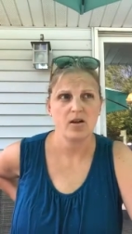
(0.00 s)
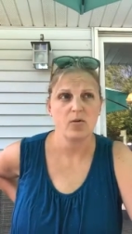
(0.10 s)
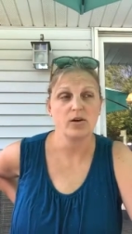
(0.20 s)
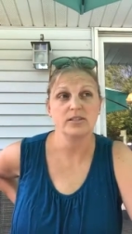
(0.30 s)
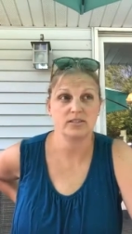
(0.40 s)

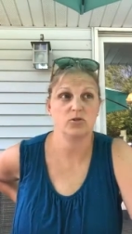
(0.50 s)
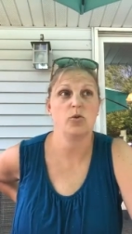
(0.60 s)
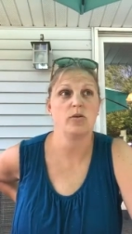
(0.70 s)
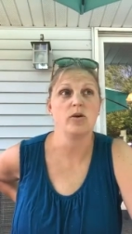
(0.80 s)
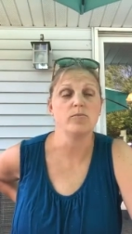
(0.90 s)
well, he's
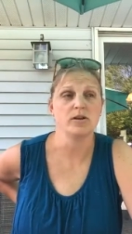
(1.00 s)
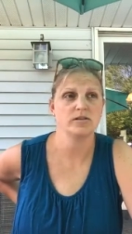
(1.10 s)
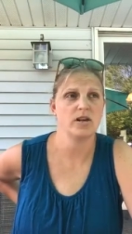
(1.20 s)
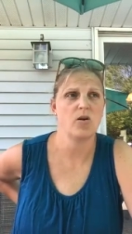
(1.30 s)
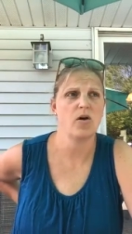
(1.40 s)
21
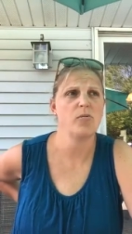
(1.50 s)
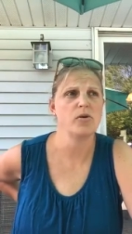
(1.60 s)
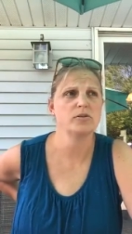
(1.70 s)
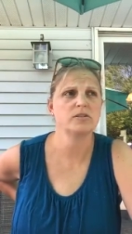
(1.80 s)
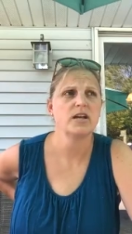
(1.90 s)
months now,
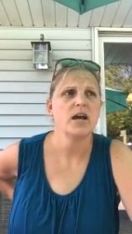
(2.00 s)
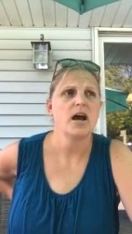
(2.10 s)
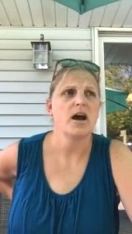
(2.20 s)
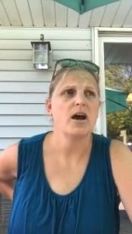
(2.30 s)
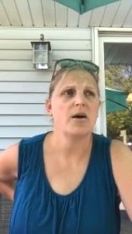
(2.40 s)
almost,
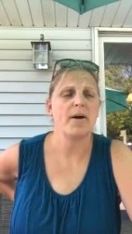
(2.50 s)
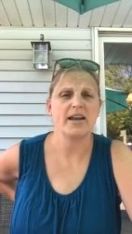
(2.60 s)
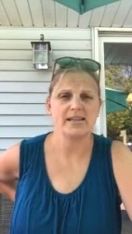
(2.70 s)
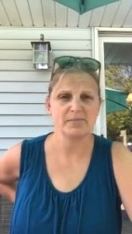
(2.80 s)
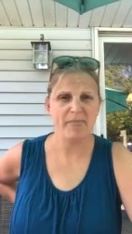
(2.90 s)

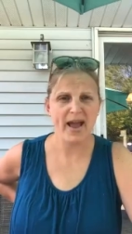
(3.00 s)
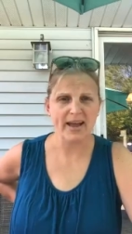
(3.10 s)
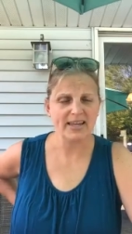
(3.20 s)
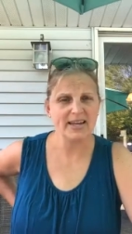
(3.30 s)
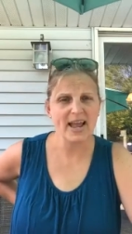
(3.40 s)
on his
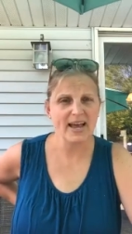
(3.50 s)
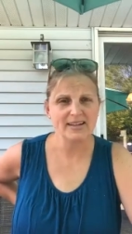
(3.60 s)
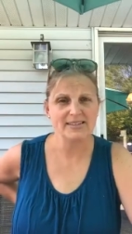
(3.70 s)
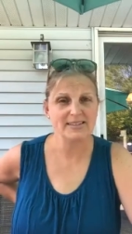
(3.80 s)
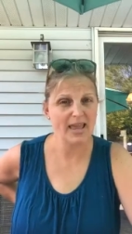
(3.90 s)
back, he'd had
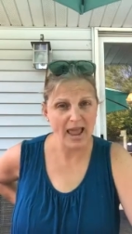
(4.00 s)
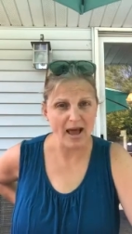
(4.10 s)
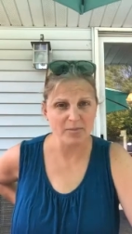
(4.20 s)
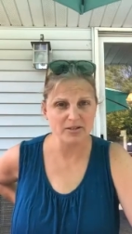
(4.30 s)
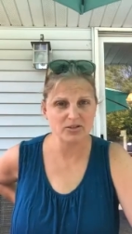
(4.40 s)
a
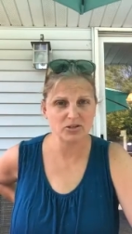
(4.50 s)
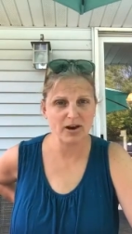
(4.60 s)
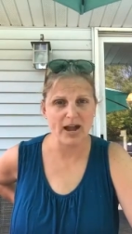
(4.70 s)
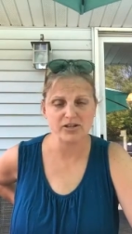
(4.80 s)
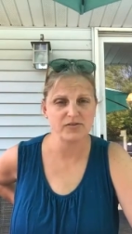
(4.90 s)
scab, a
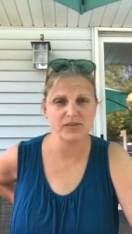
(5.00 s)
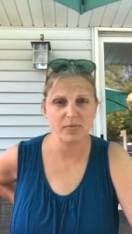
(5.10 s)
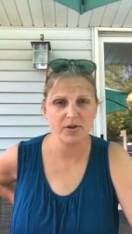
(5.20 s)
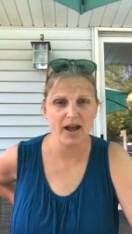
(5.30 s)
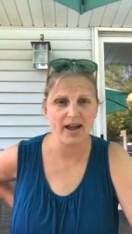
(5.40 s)
scratch of
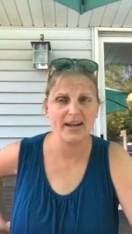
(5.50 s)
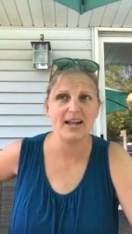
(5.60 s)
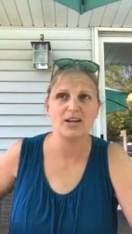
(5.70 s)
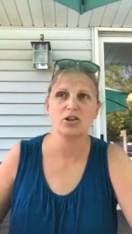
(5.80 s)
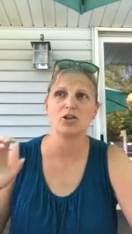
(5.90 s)
some kind,
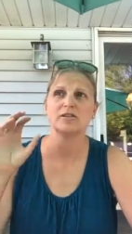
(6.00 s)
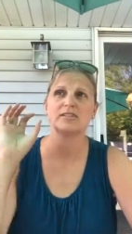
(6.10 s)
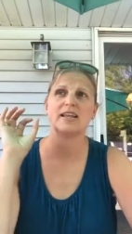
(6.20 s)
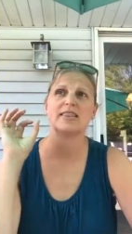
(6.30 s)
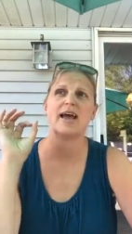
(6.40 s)
and it looks
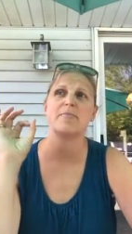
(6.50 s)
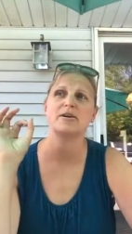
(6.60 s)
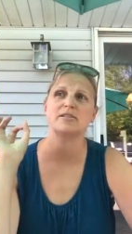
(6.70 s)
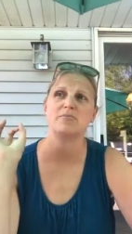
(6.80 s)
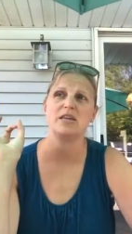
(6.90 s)
like that
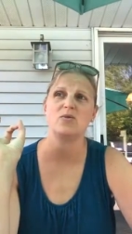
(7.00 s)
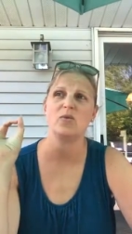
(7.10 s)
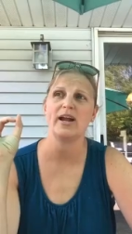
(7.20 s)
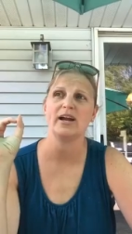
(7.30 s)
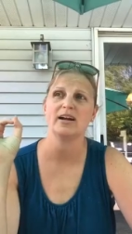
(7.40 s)
must be
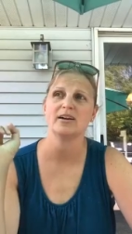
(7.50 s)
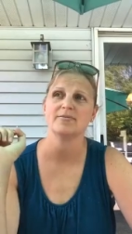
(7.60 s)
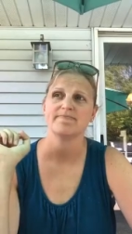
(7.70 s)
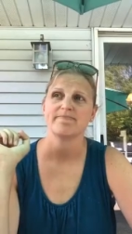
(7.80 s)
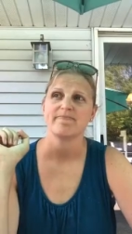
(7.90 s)
where
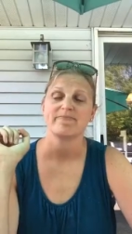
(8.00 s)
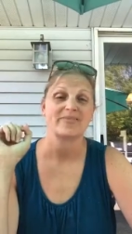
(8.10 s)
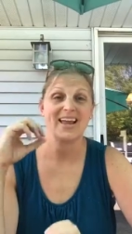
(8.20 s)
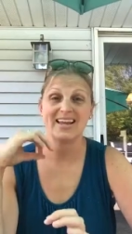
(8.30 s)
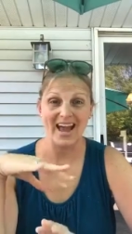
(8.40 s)

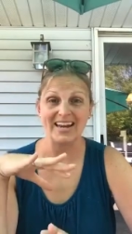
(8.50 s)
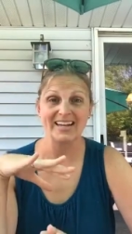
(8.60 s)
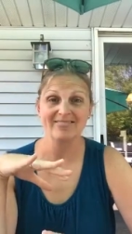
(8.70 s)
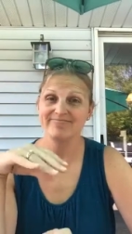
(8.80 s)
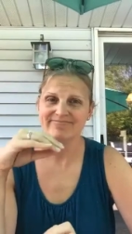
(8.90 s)
it got
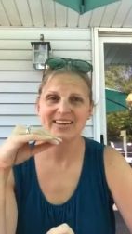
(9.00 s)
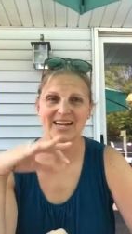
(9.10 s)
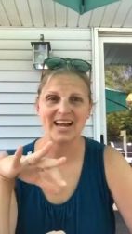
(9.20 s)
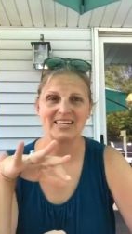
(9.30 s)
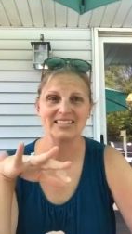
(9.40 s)

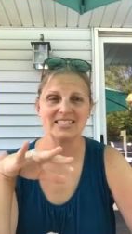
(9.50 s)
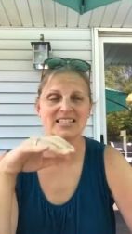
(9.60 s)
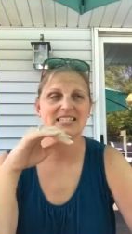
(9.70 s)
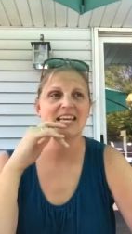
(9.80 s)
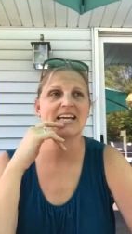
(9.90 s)
into
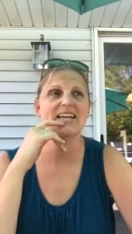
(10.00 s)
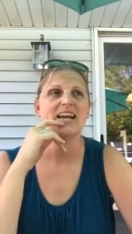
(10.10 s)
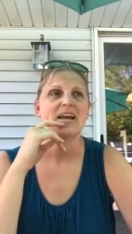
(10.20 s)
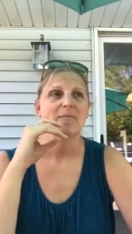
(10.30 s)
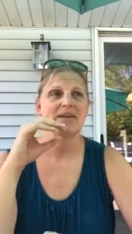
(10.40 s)
the skin,
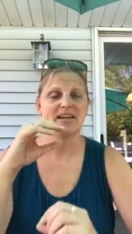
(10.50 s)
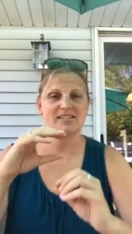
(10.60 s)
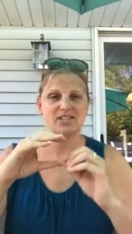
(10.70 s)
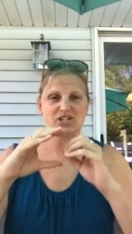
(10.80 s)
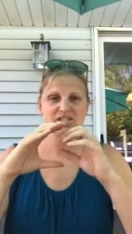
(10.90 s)

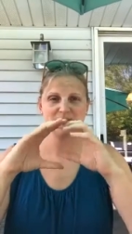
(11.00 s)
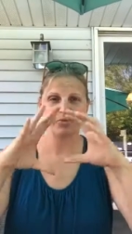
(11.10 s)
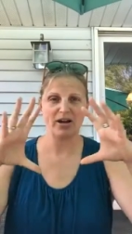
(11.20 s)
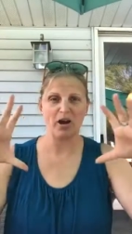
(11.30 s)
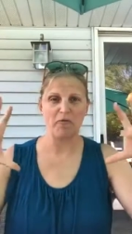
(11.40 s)
because it just
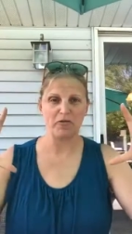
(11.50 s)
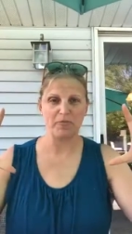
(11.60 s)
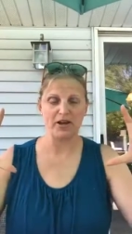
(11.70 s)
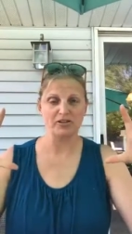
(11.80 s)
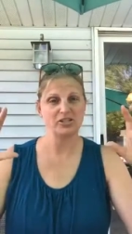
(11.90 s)
spread out
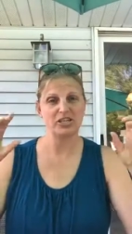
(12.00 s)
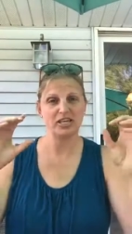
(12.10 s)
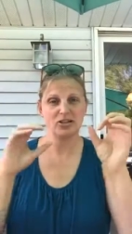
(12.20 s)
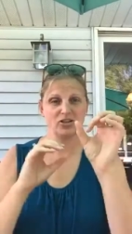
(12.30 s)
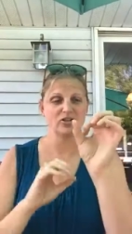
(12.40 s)
from there. So the
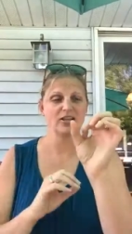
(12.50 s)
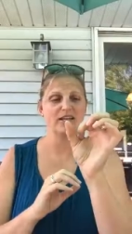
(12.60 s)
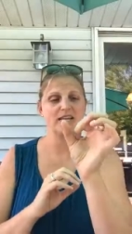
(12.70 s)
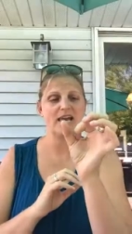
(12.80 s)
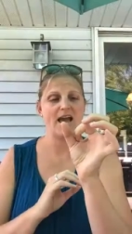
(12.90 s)
kid looked
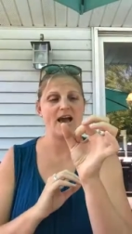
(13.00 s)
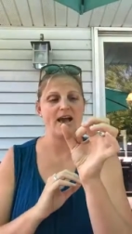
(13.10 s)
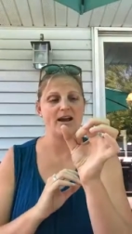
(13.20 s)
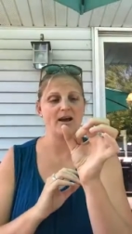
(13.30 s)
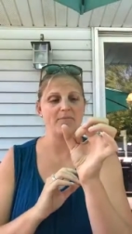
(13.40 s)
like he
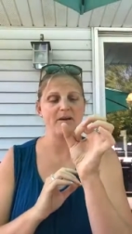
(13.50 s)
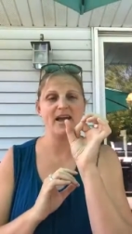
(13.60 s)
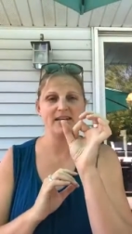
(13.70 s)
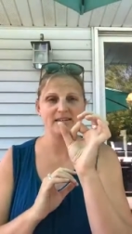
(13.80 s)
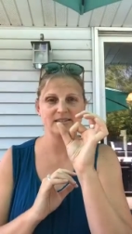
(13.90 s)
had a
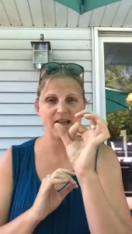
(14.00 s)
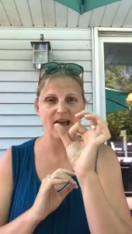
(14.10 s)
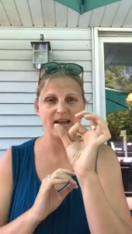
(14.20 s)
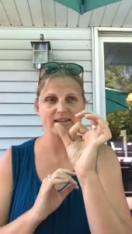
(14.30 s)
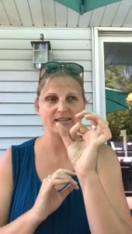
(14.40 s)

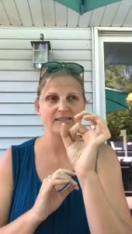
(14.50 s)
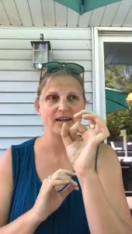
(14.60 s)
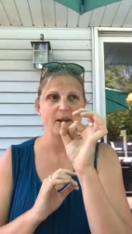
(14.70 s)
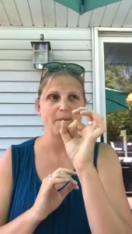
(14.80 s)
penny-sized